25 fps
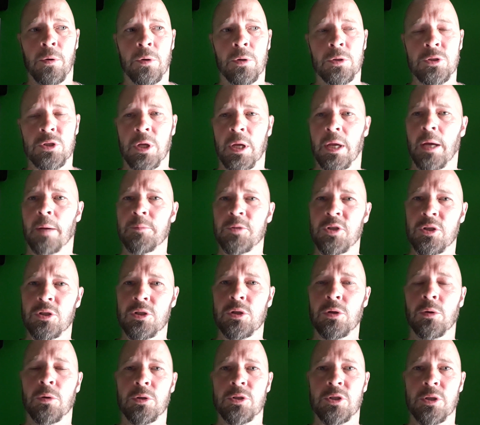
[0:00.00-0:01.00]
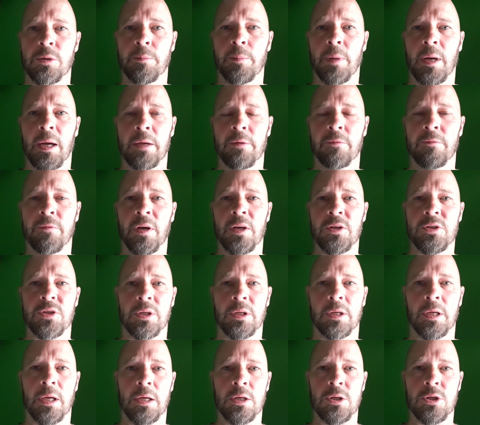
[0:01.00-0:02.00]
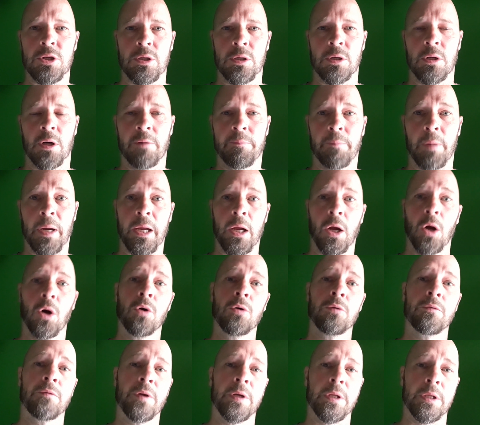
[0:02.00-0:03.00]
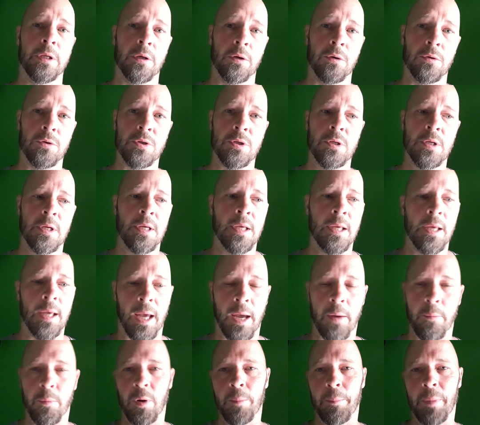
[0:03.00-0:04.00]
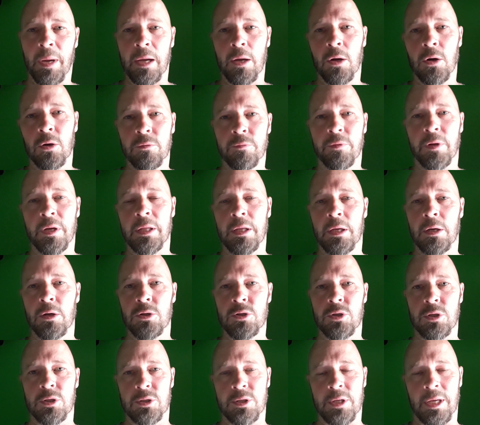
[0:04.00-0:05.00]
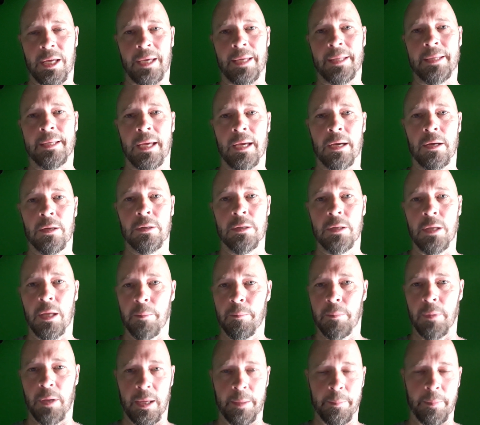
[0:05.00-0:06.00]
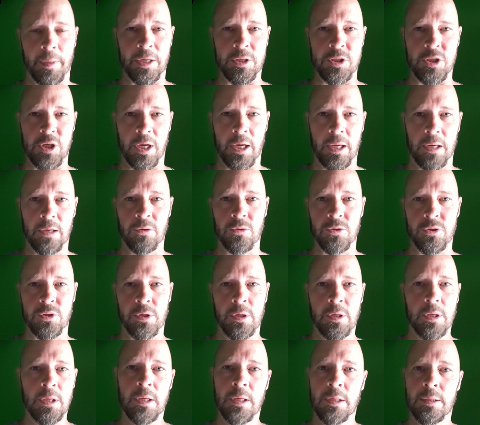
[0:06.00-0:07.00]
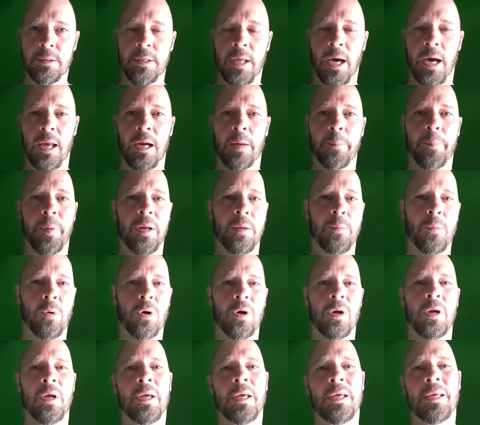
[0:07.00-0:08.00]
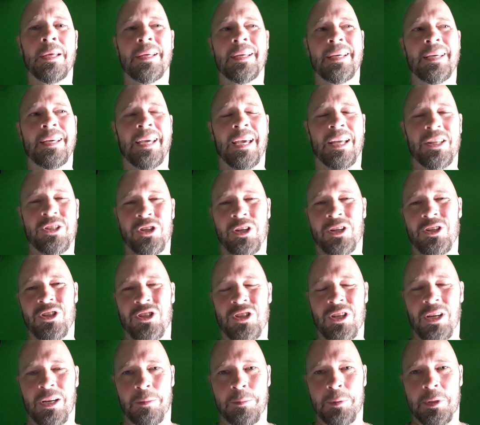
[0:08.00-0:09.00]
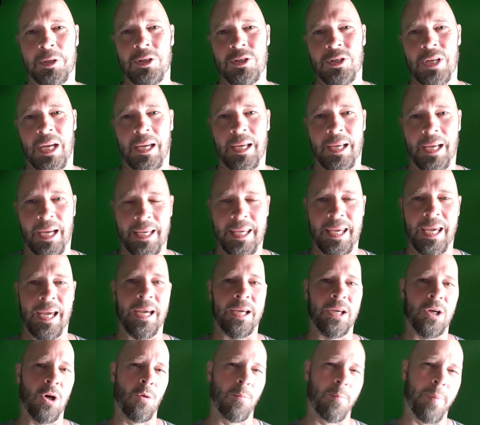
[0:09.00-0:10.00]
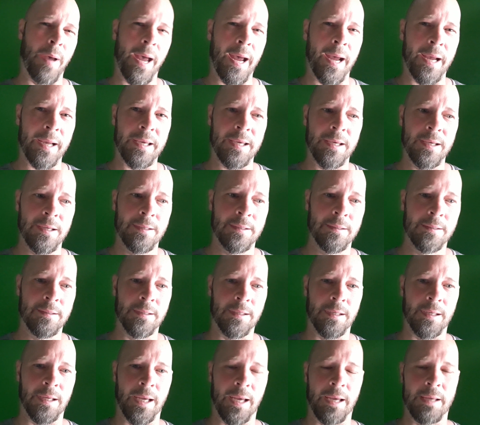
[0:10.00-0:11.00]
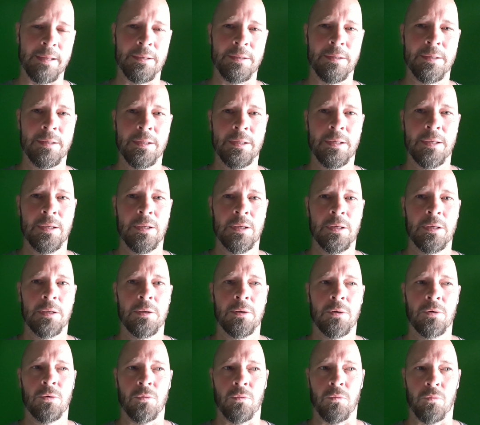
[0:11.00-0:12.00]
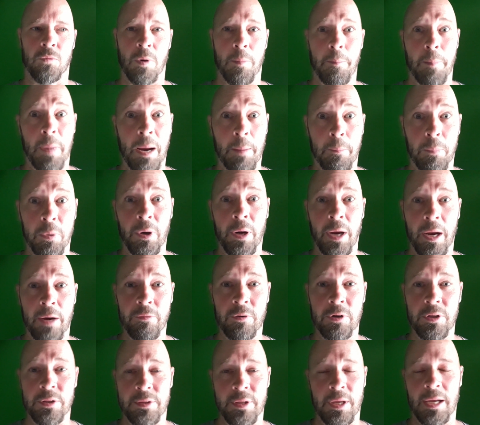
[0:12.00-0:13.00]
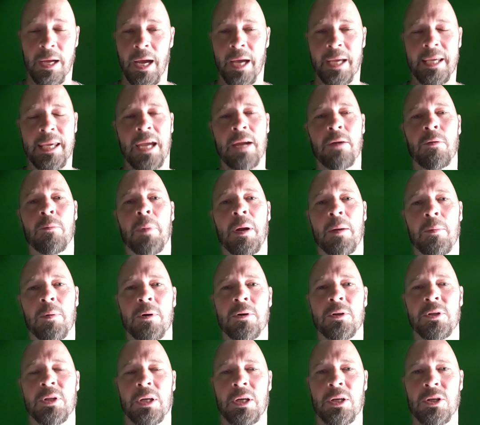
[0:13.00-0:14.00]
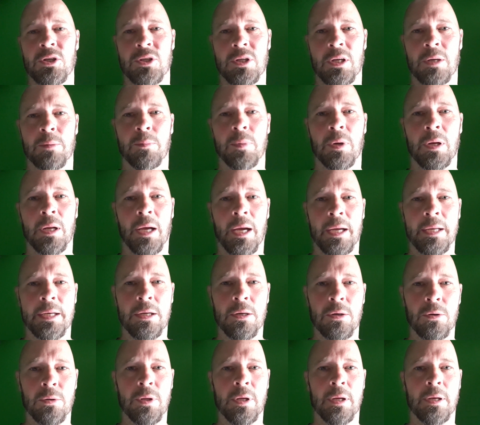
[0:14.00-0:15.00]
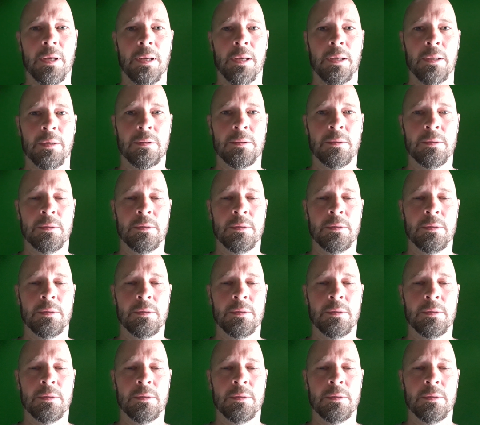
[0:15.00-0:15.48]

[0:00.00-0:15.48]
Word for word: so yeah, I'm just doing some of my investigation of my own videos and when my own videos is taken down and, and my channel's not up anymore, it's going to suck because I, I can't go back and remember everything. I can't remember everything I said, but I know that, uh,